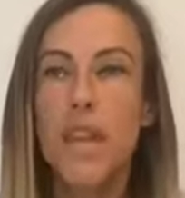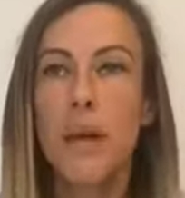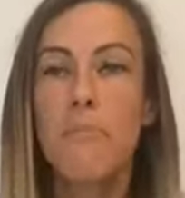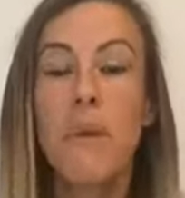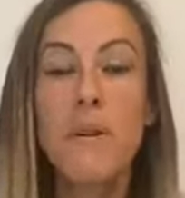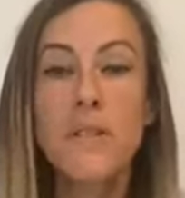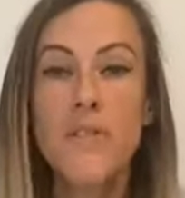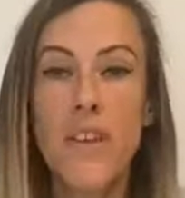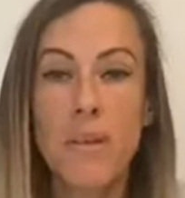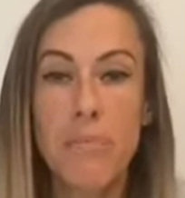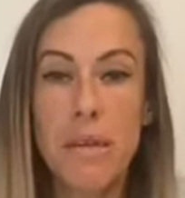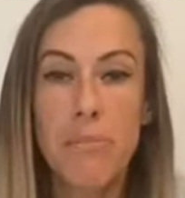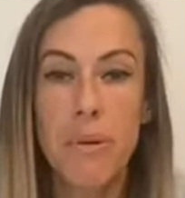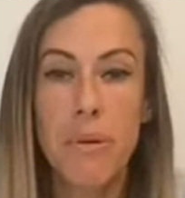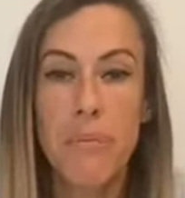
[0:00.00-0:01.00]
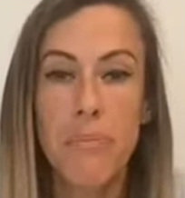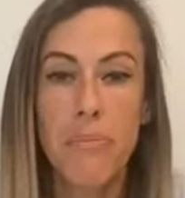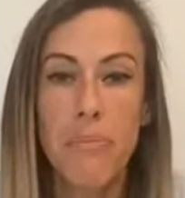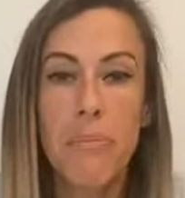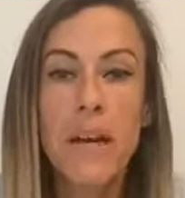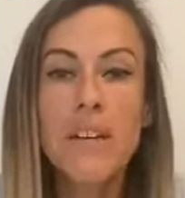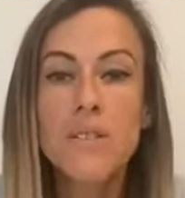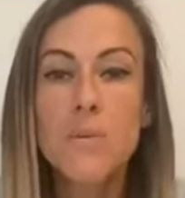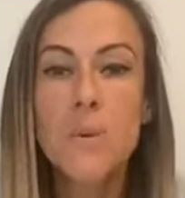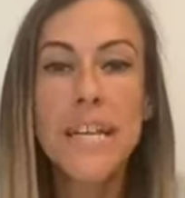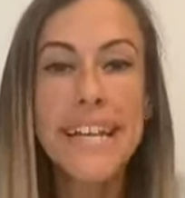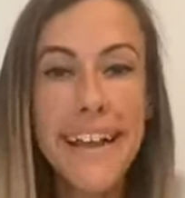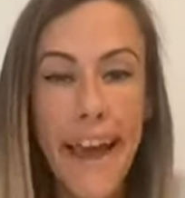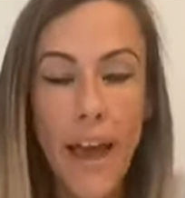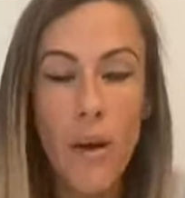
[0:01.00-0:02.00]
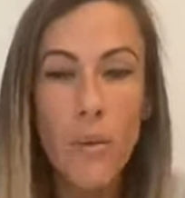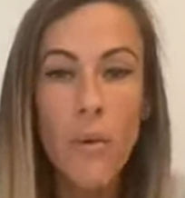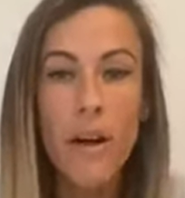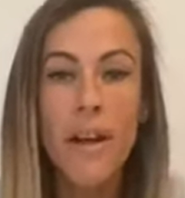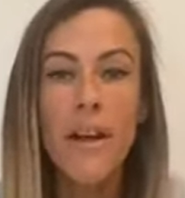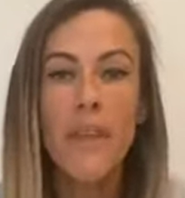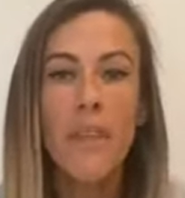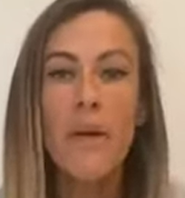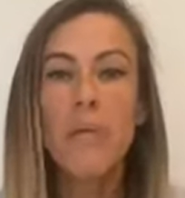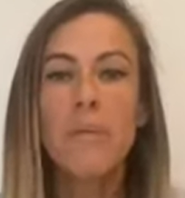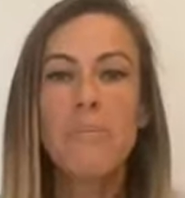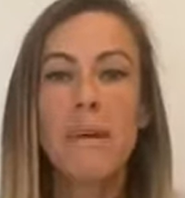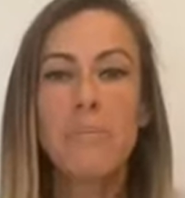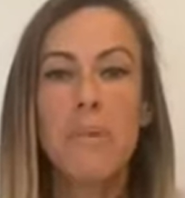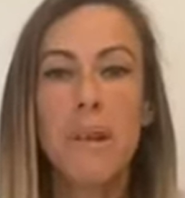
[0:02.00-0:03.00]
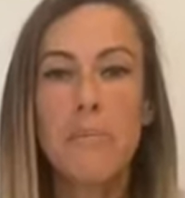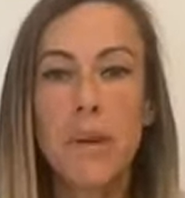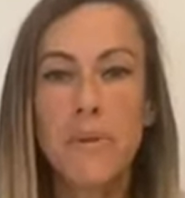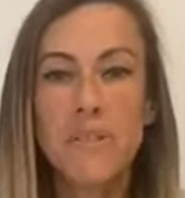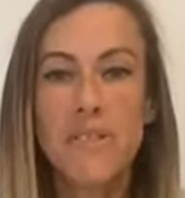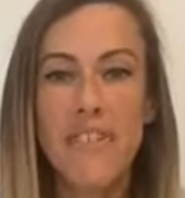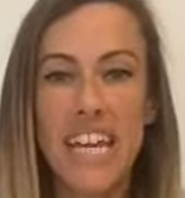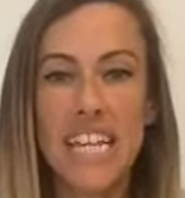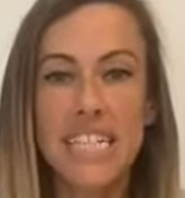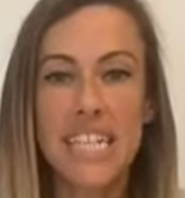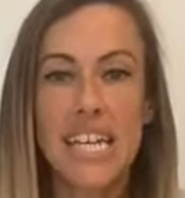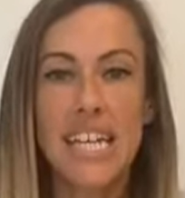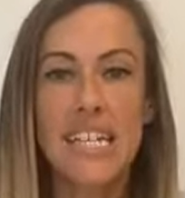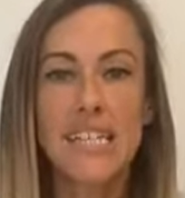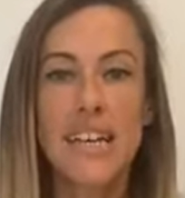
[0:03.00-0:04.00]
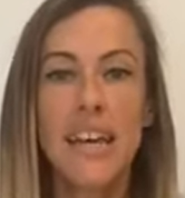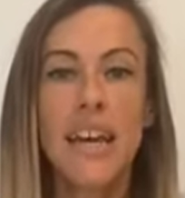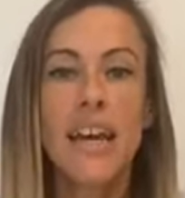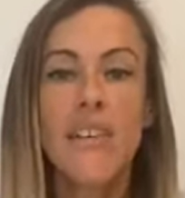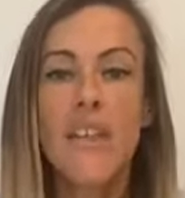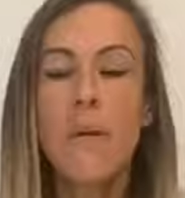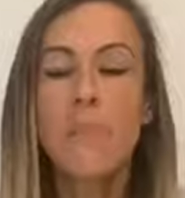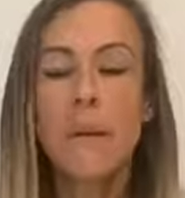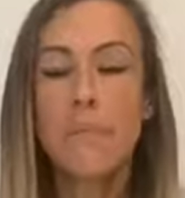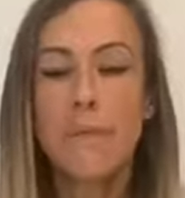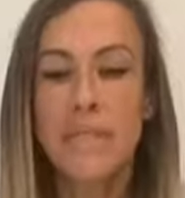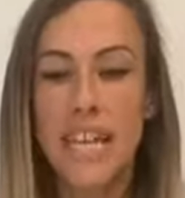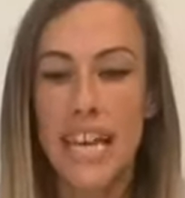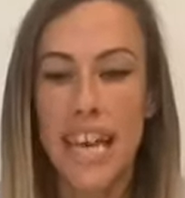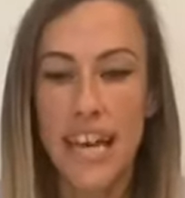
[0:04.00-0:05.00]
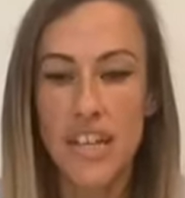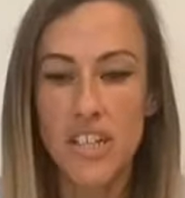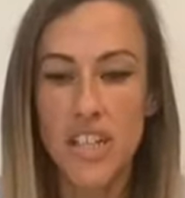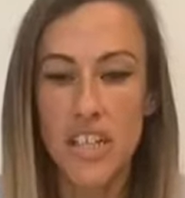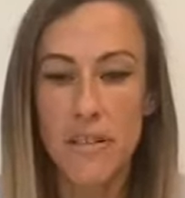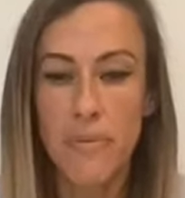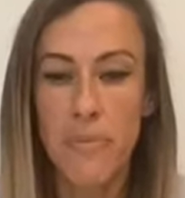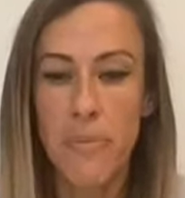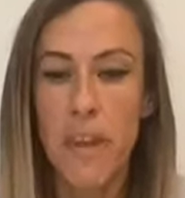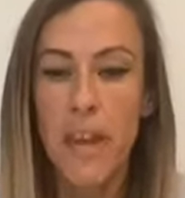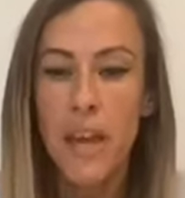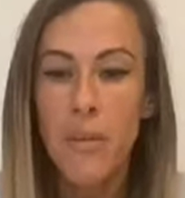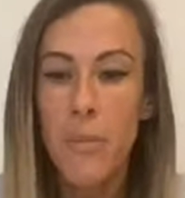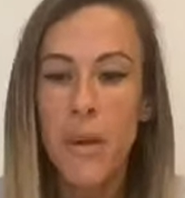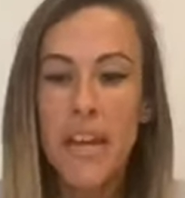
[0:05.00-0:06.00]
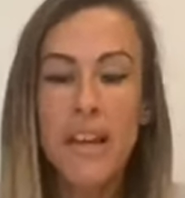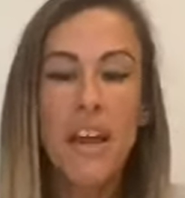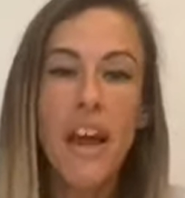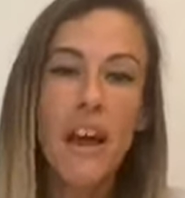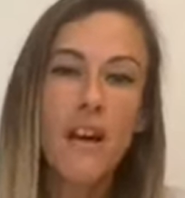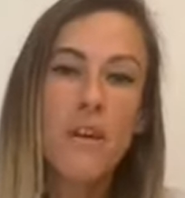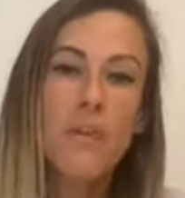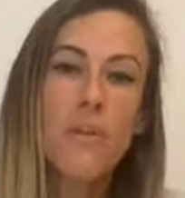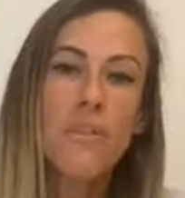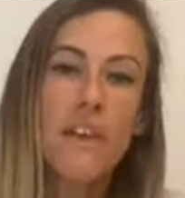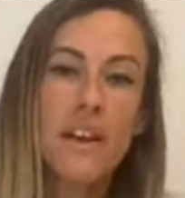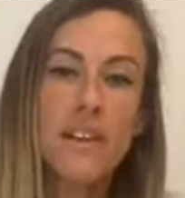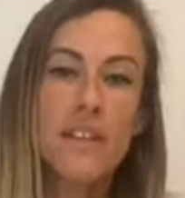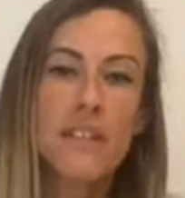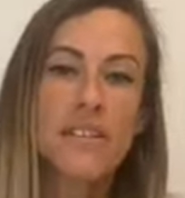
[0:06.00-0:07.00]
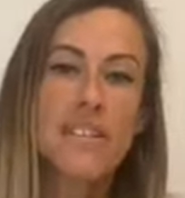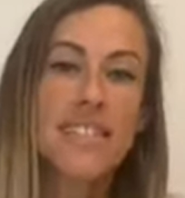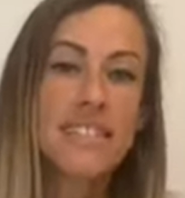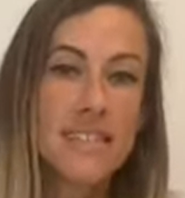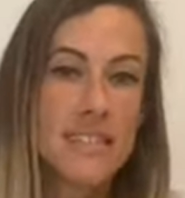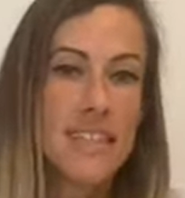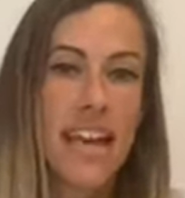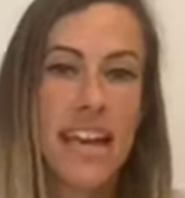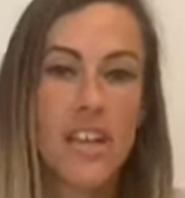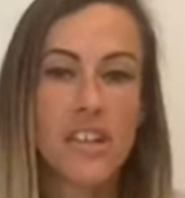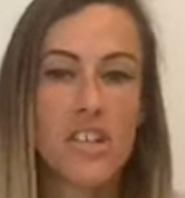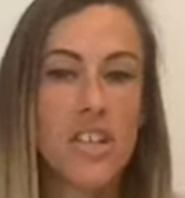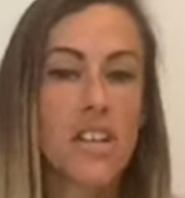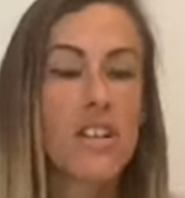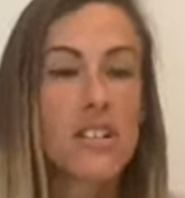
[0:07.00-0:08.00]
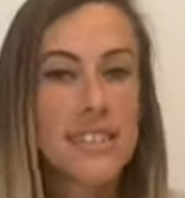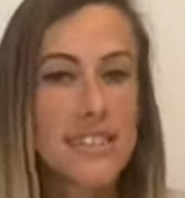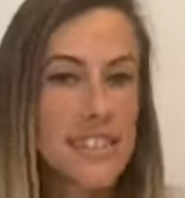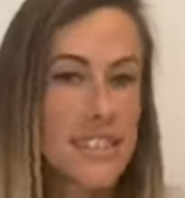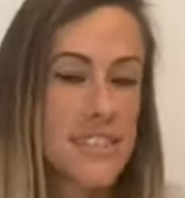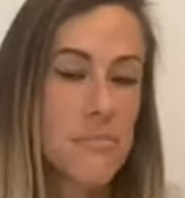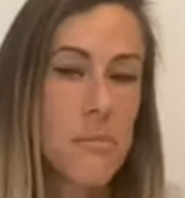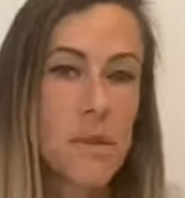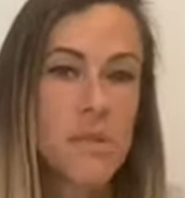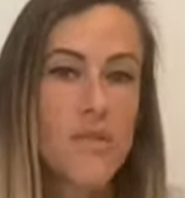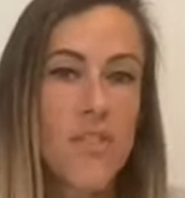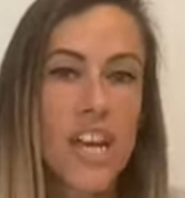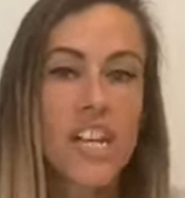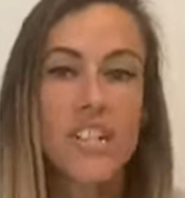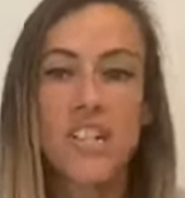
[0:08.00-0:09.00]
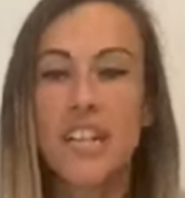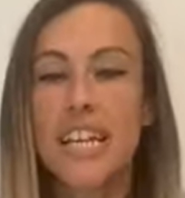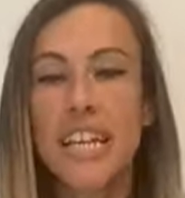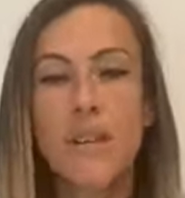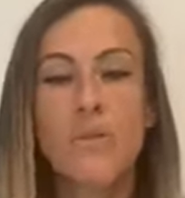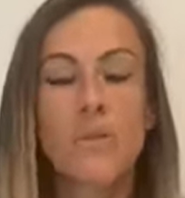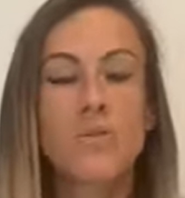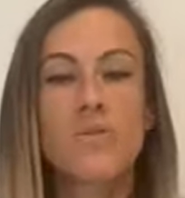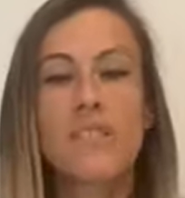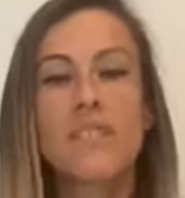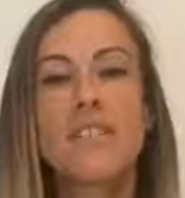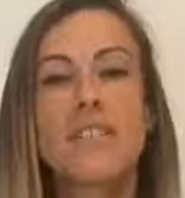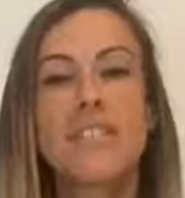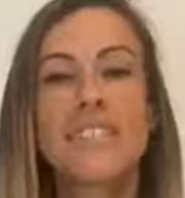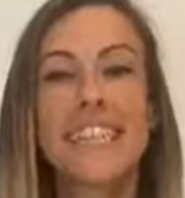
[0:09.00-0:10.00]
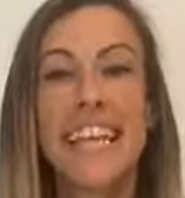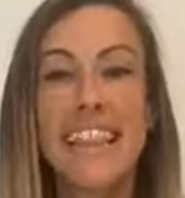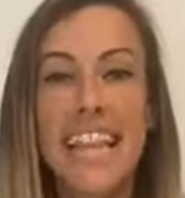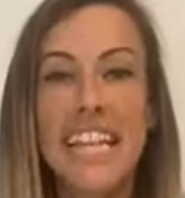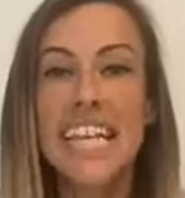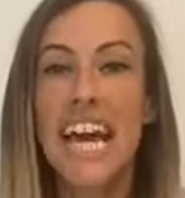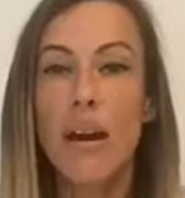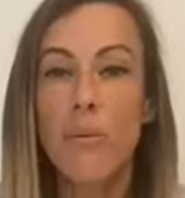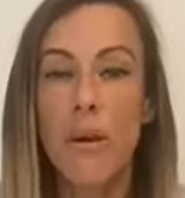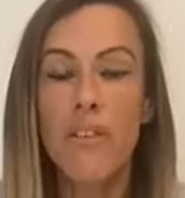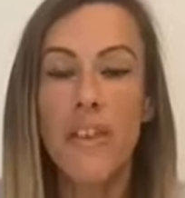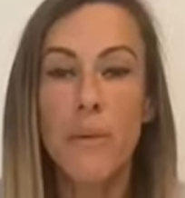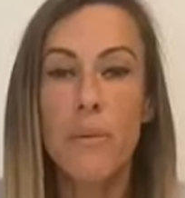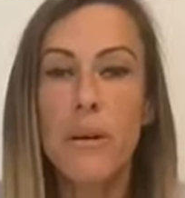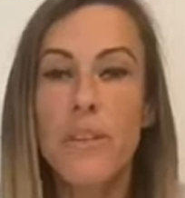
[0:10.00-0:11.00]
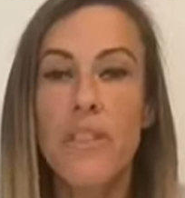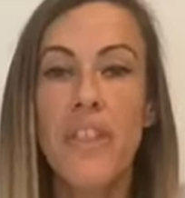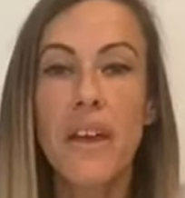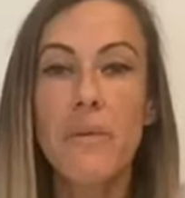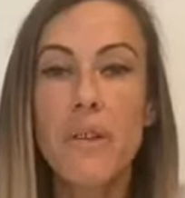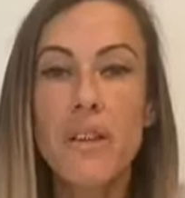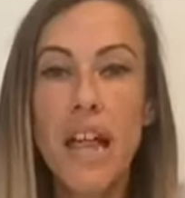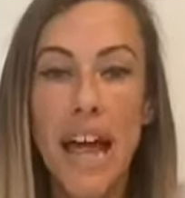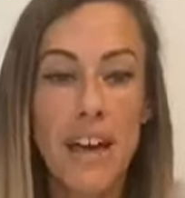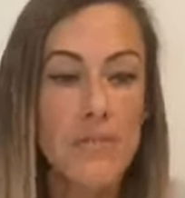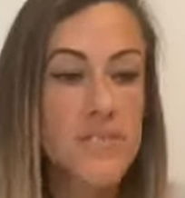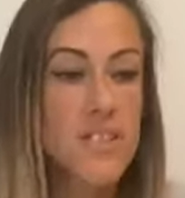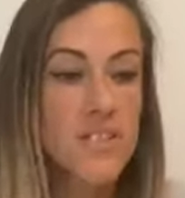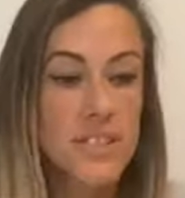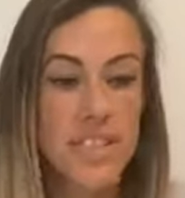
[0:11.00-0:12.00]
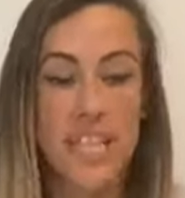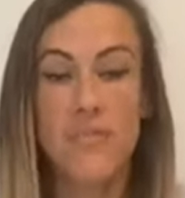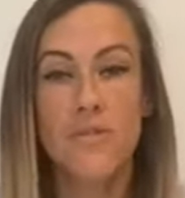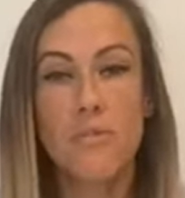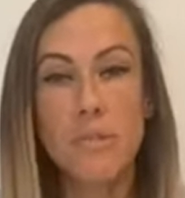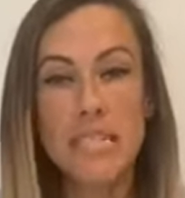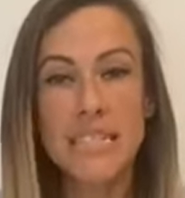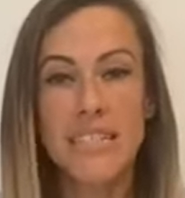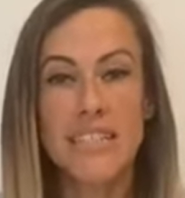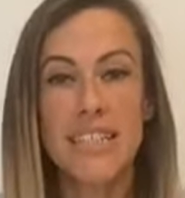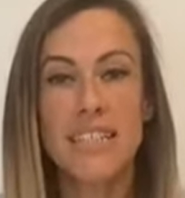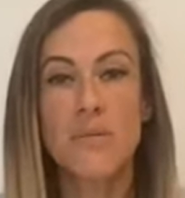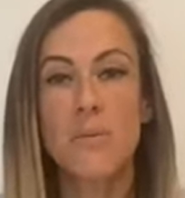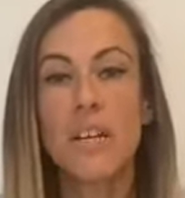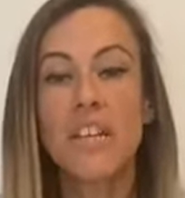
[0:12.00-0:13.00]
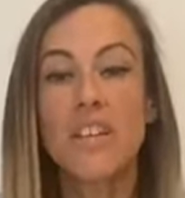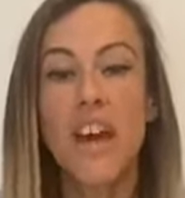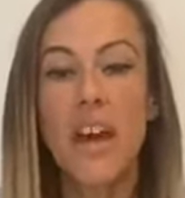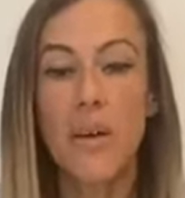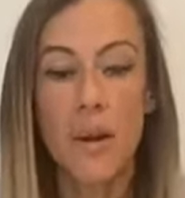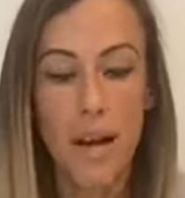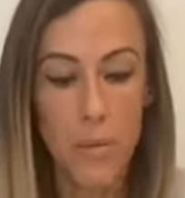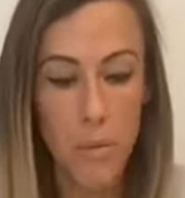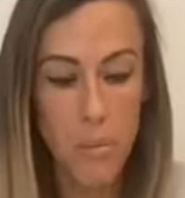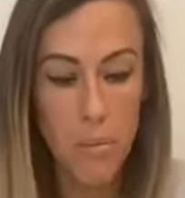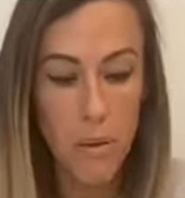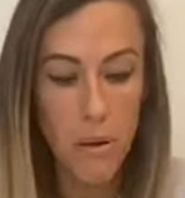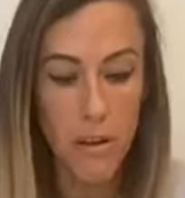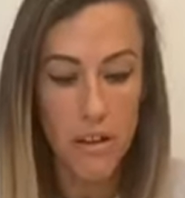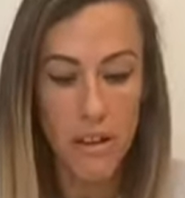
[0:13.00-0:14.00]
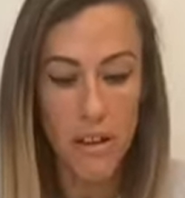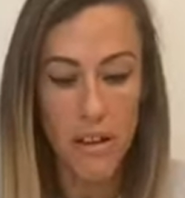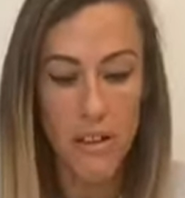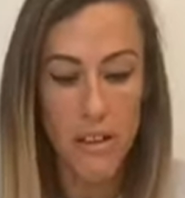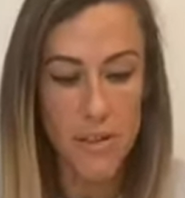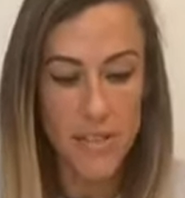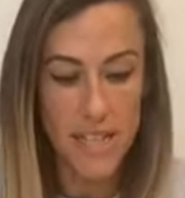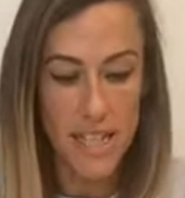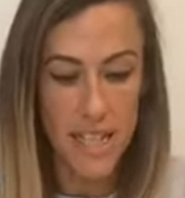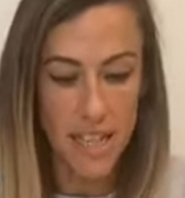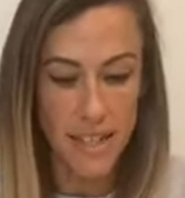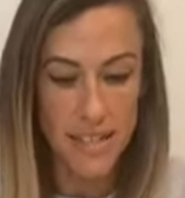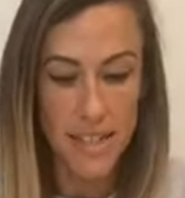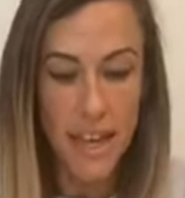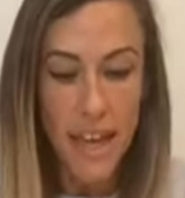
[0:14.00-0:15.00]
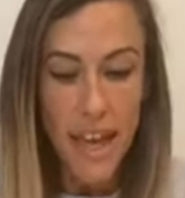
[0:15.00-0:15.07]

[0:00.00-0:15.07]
motivate people, because we know that when people are motivated, that people take action. We know that consistent action, consistent motivation equals results. Then they'll get what they want. They will have successful businesses. We know how important all those things.